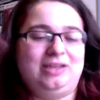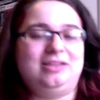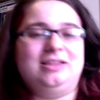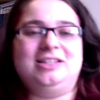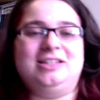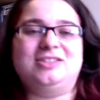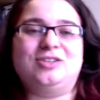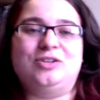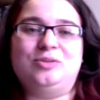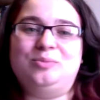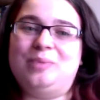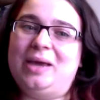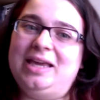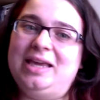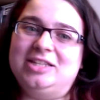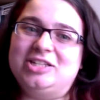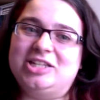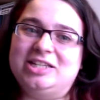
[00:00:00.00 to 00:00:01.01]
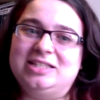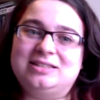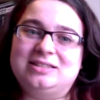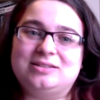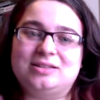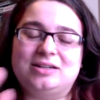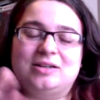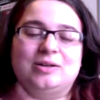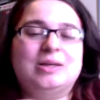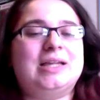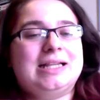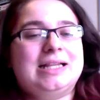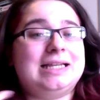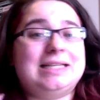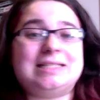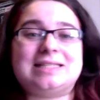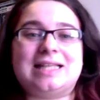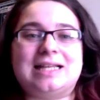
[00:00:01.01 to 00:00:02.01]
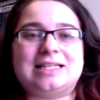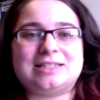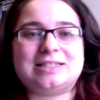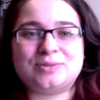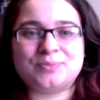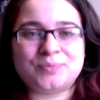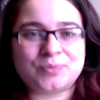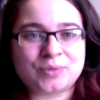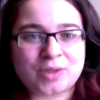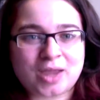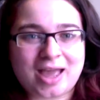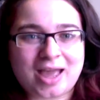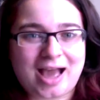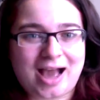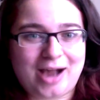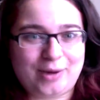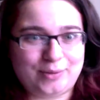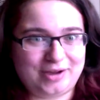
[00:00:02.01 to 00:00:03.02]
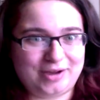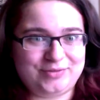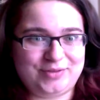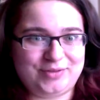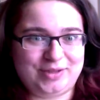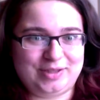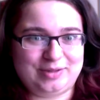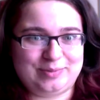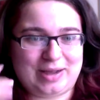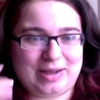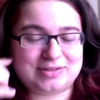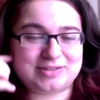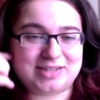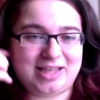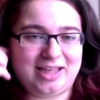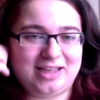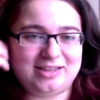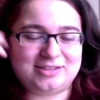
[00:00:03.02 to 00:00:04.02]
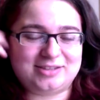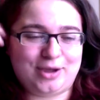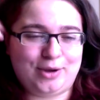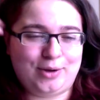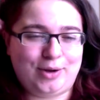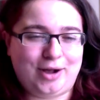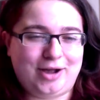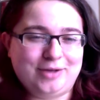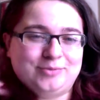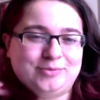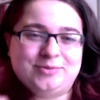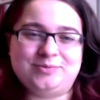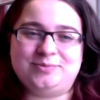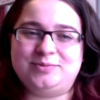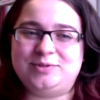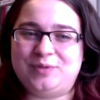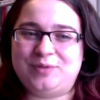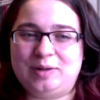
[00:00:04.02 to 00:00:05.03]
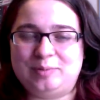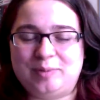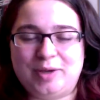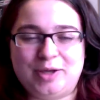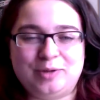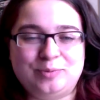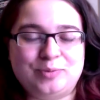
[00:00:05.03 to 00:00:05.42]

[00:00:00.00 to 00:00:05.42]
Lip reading: things on pages. At least that's how I feel about it. So I've developed my own